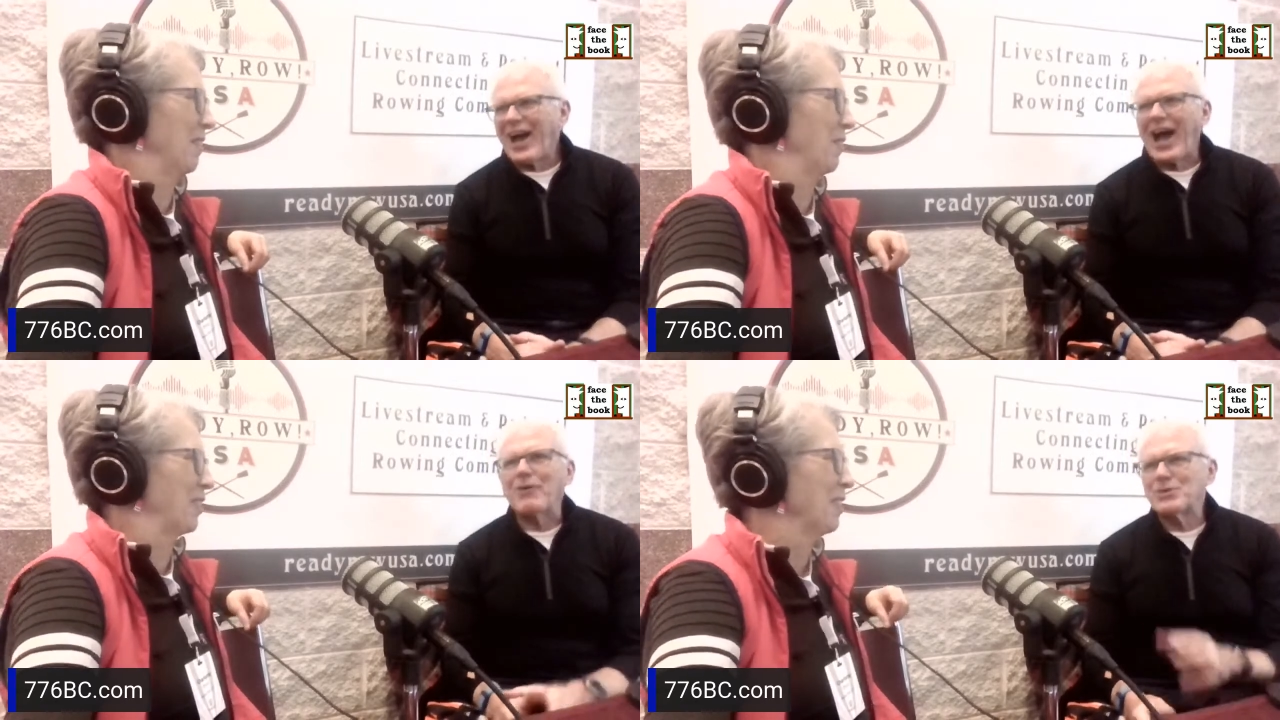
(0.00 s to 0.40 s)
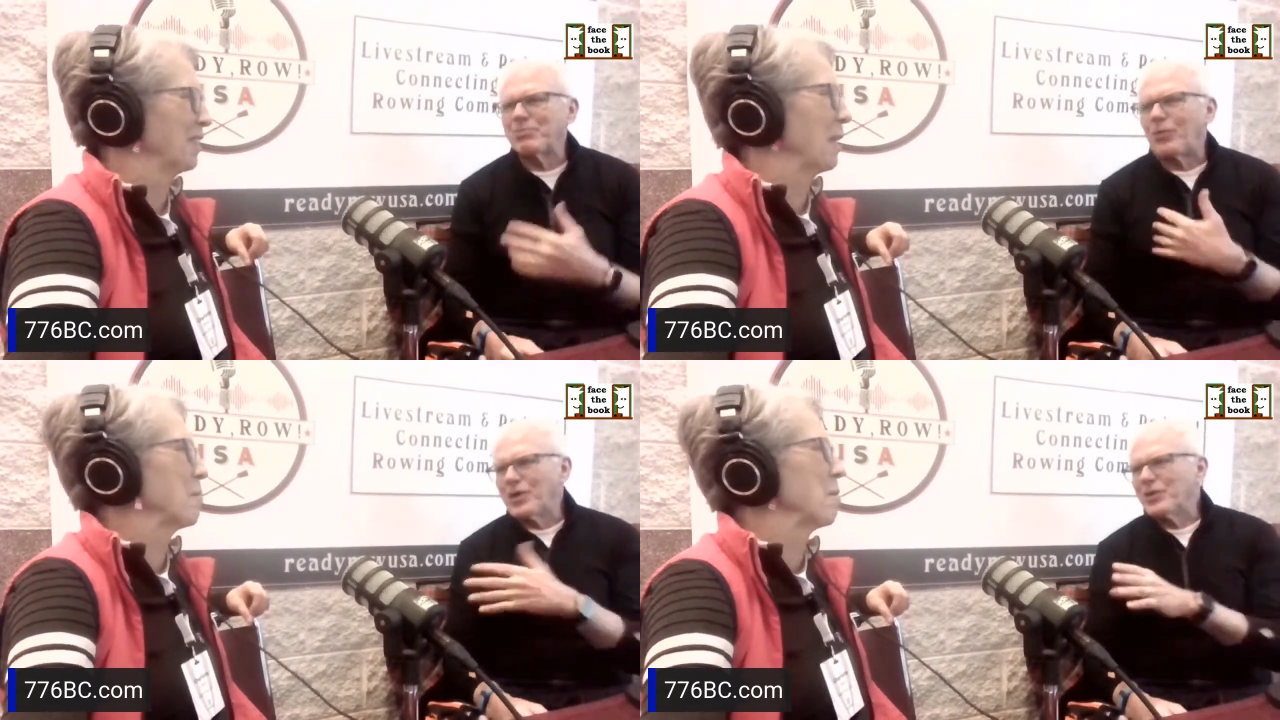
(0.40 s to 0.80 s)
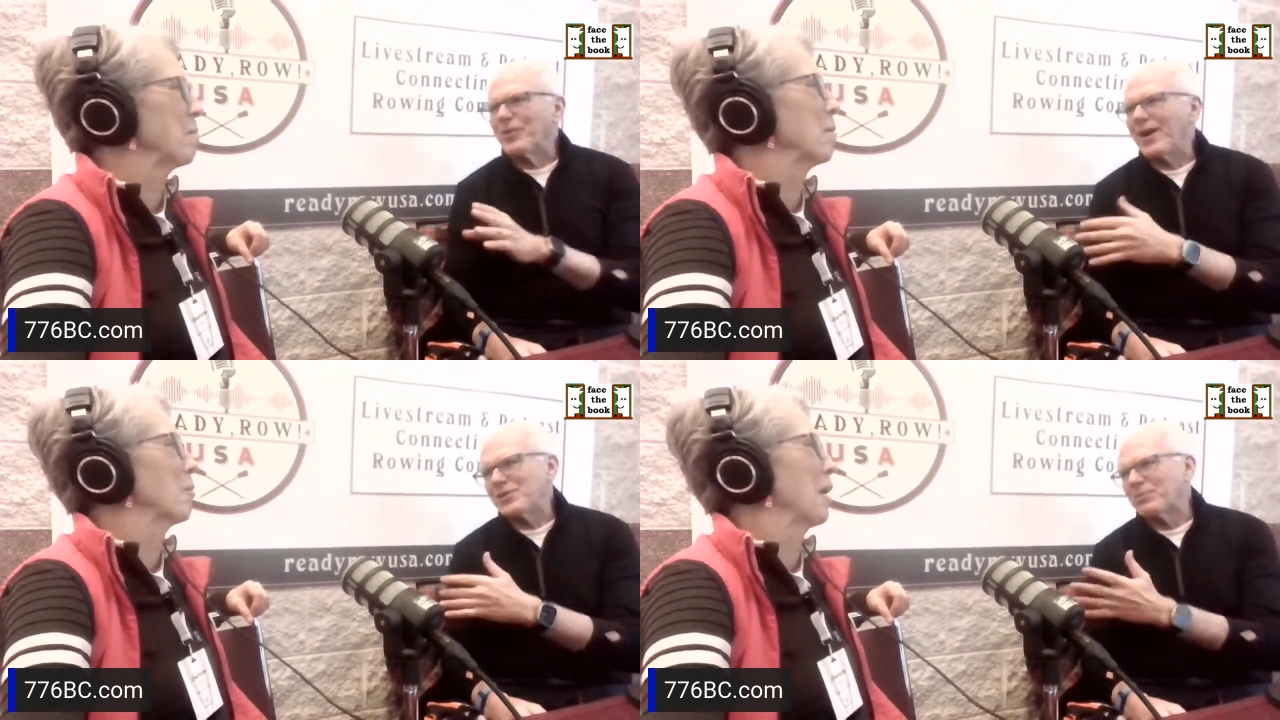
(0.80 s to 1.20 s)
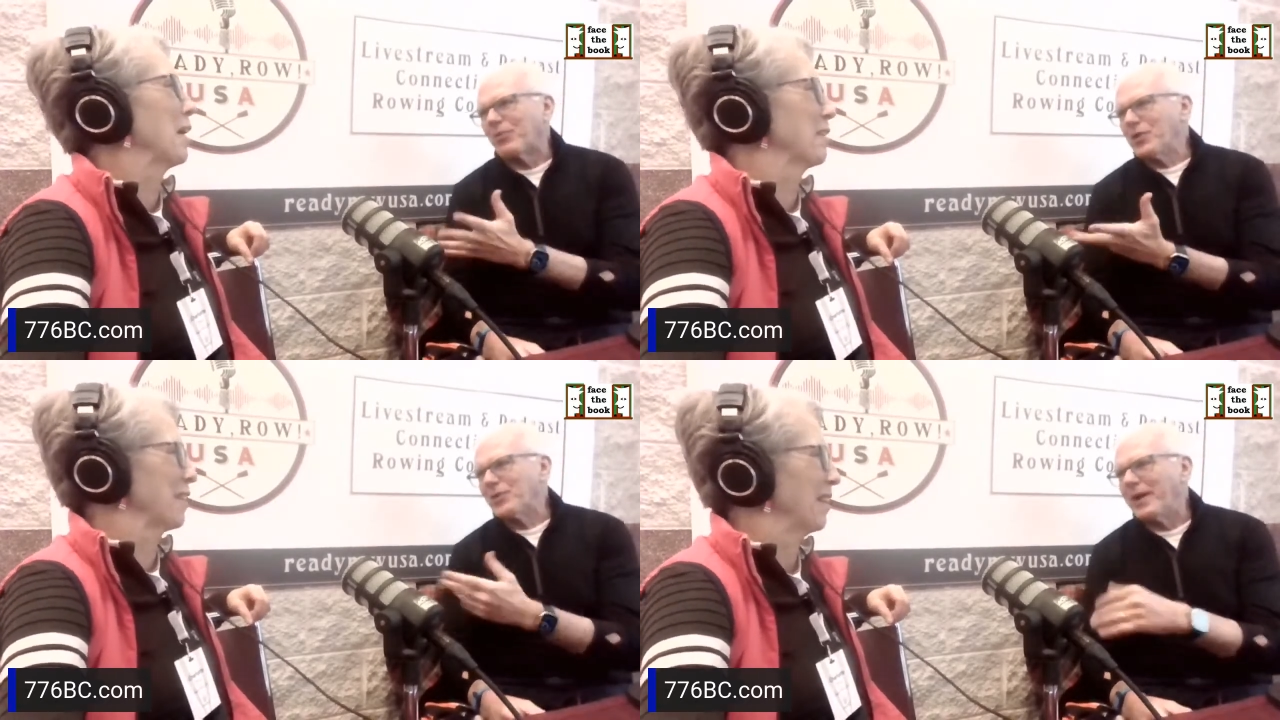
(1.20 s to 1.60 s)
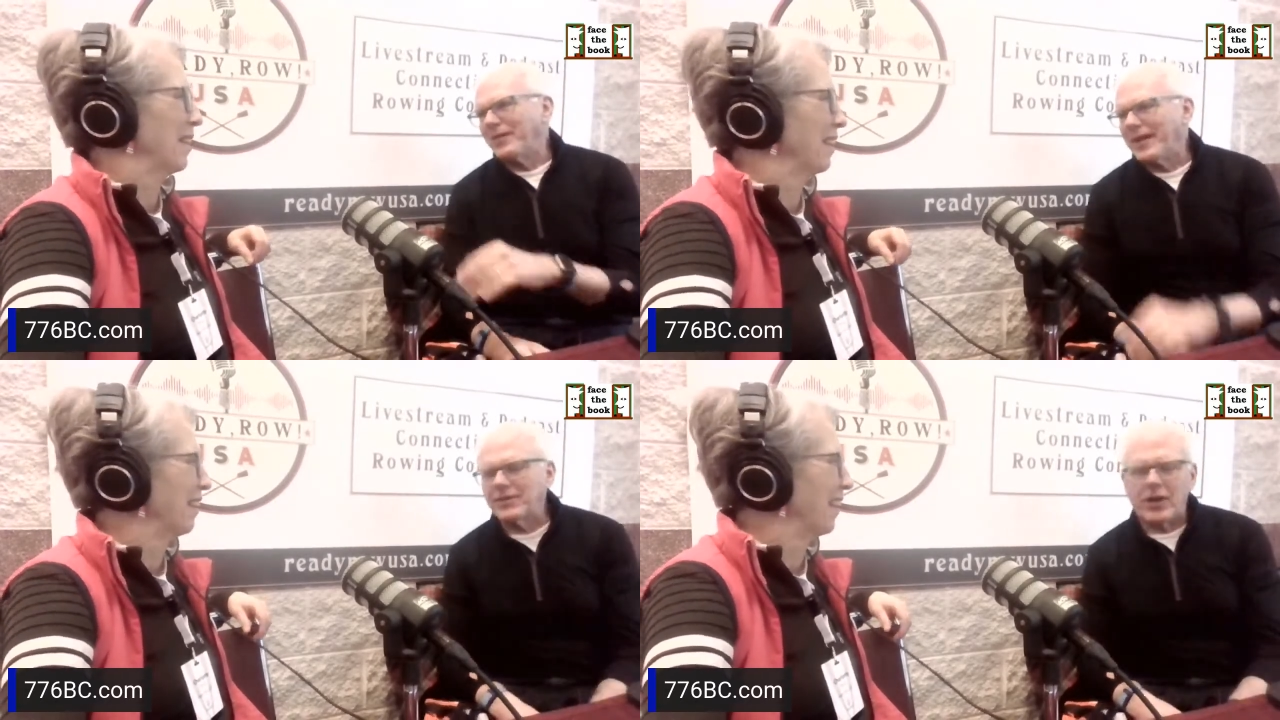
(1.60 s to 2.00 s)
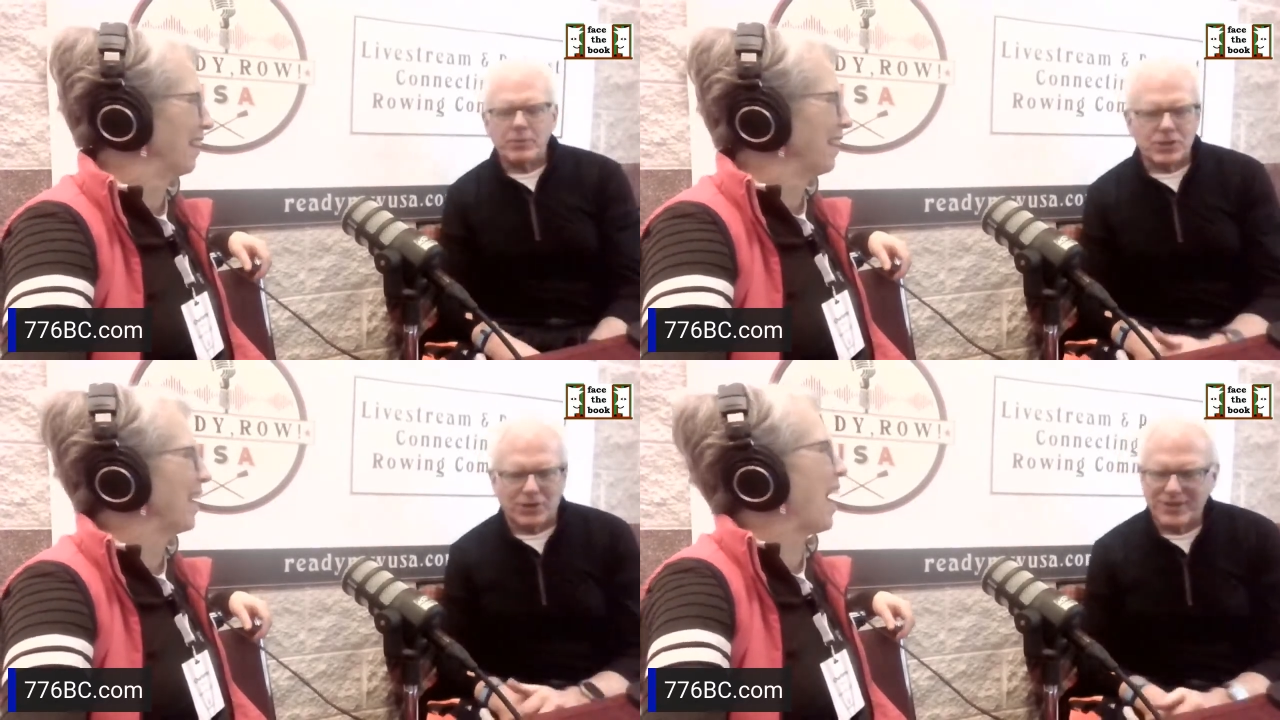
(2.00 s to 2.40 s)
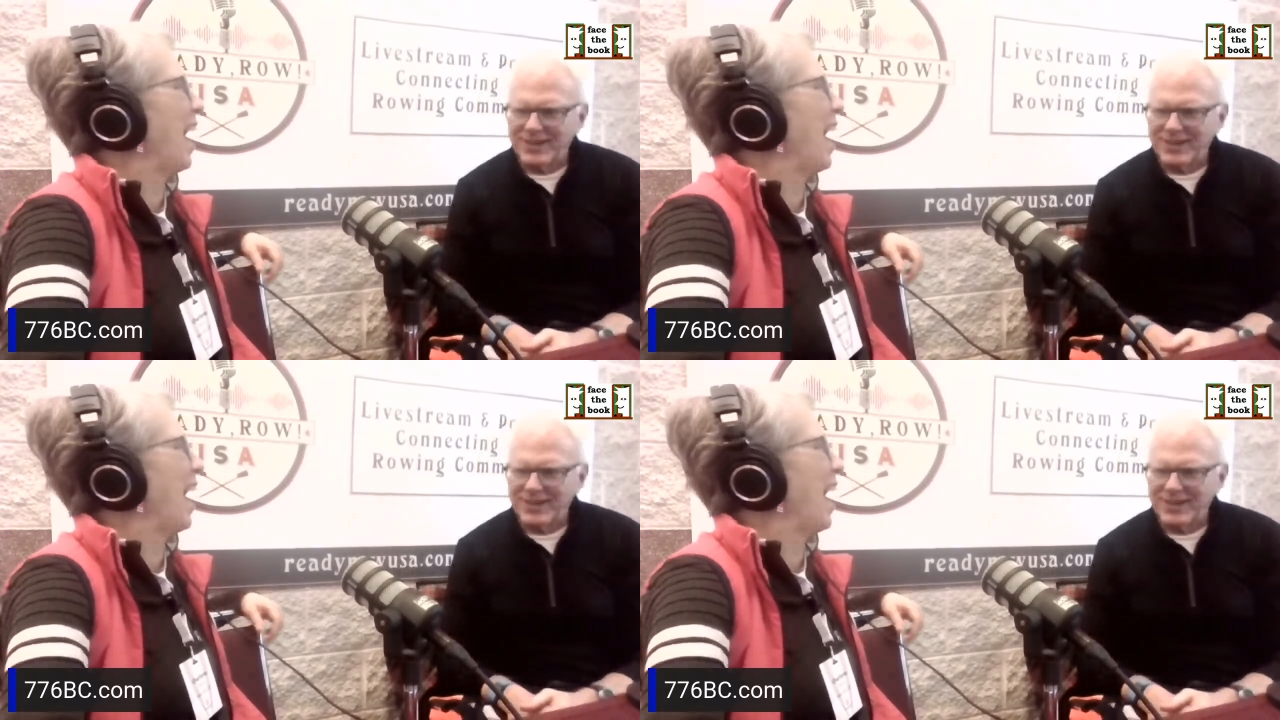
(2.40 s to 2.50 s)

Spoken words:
I was born around that time, so.